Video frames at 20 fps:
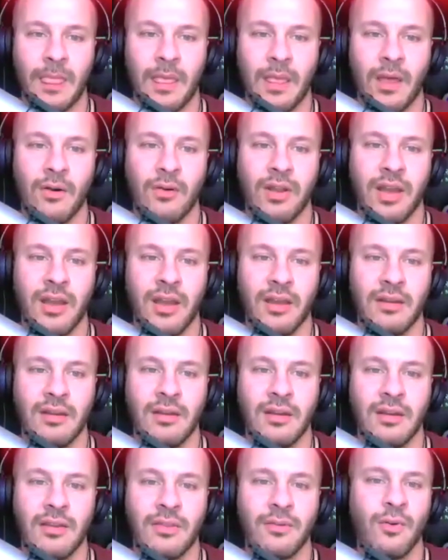Okay.
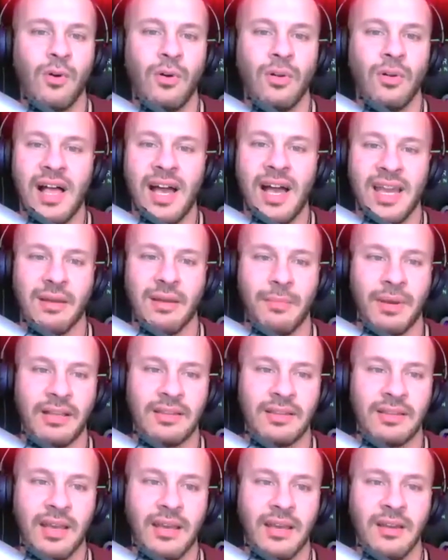They're all lying about
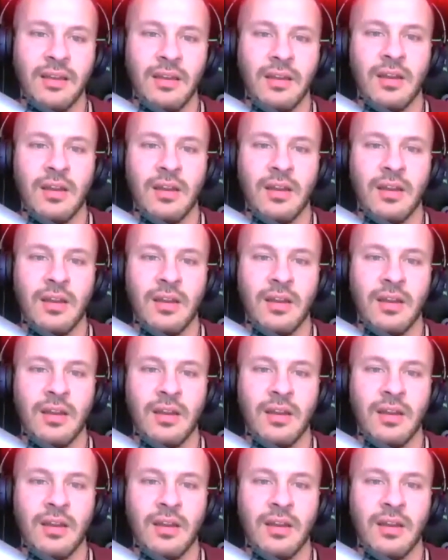that.